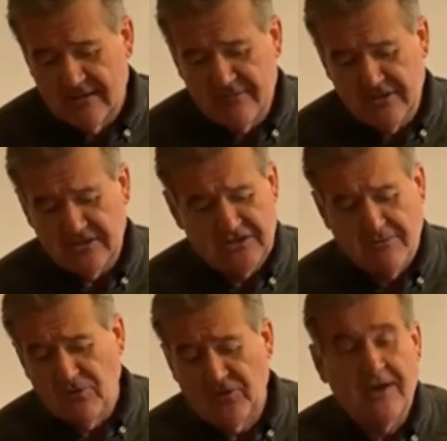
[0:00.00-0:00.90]
let me just
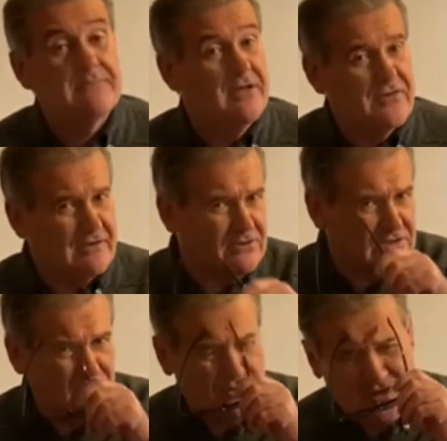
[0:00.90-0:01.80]
double check, but I think it was
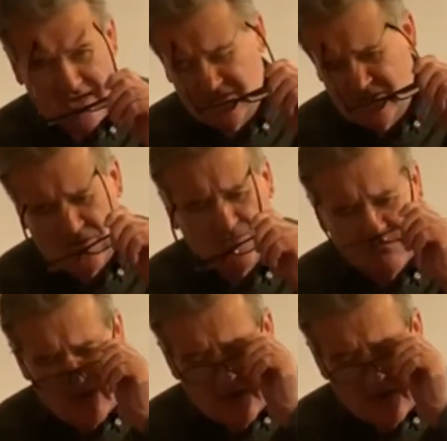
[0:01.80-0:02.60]
2,000